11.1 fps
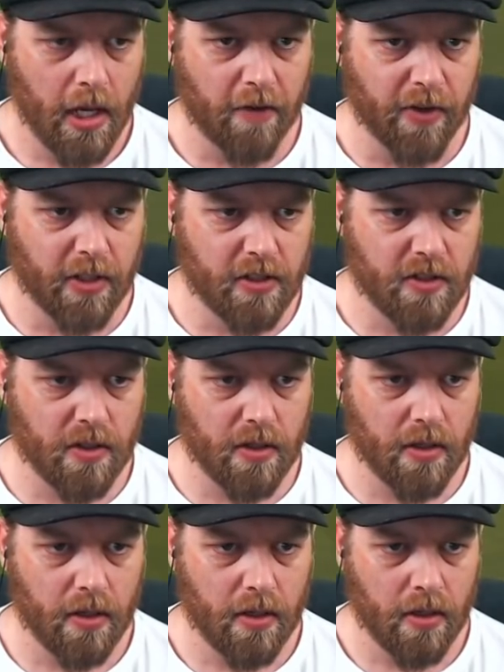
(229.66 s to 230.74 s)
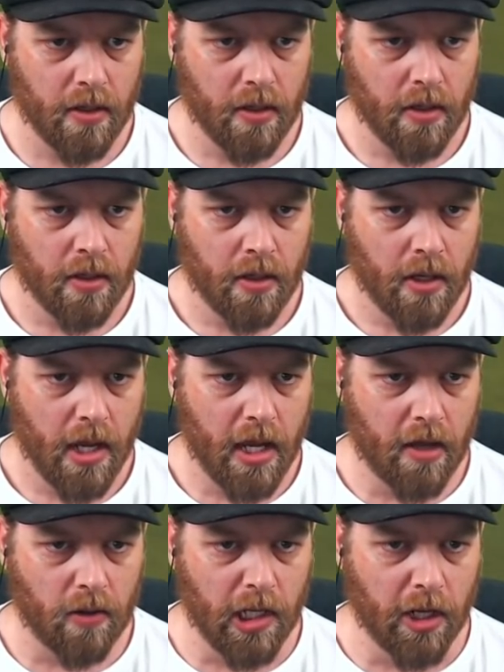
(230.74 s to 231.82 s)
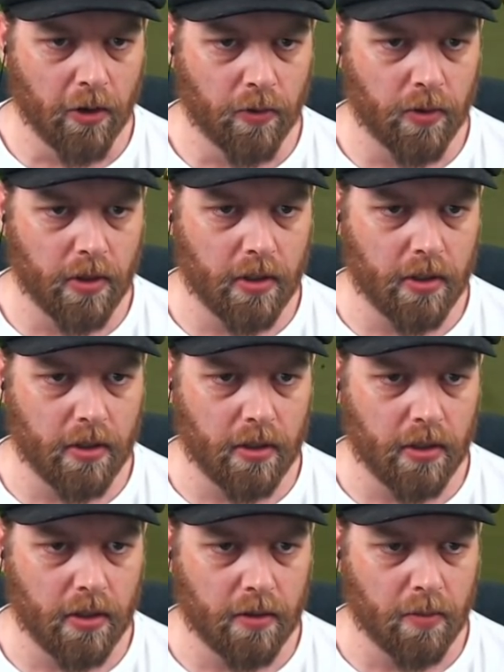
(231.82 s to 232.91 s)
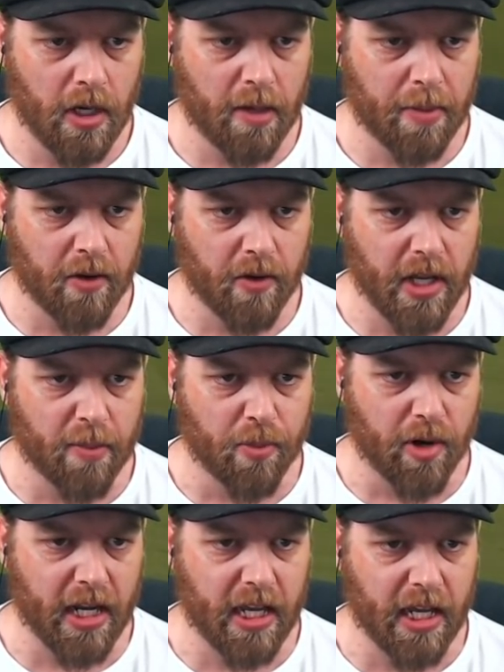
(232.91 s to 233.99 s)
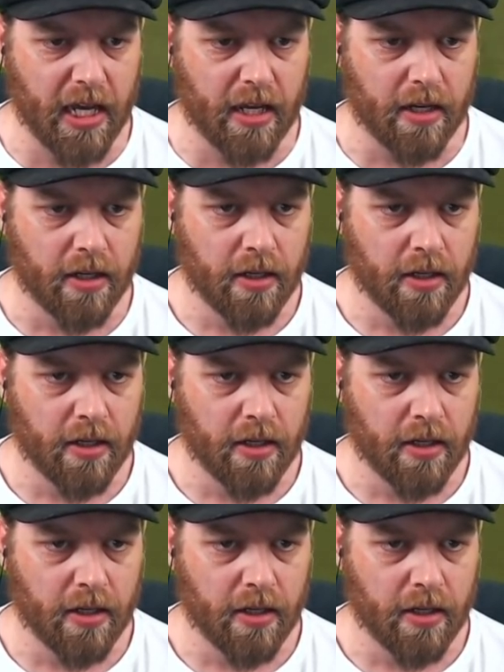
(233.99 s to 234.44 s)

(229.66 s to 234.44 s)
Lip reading: Evans. Allo might be able to get a break here.